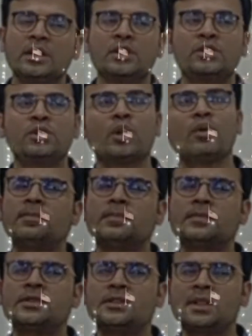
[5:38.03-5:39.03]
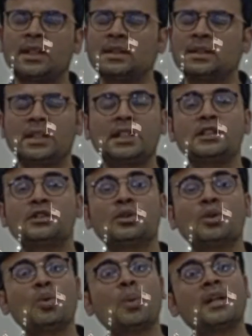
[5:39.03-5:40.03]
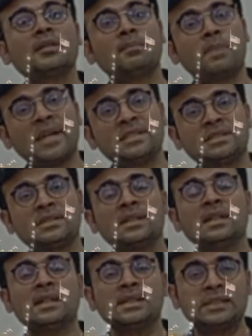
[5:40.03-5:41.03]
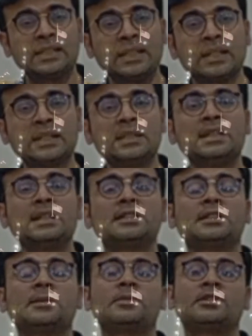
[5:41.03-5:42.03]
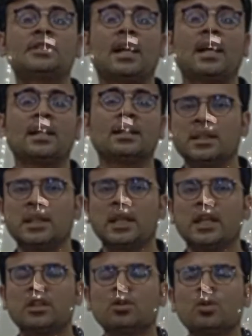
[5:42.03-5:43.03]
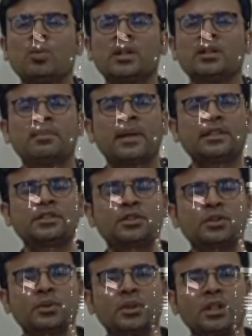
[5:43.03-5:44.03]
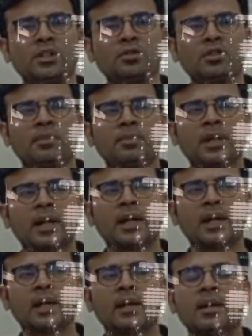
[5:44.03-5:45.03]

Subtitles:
So there is no one best single leadership style and no one best theory to apply.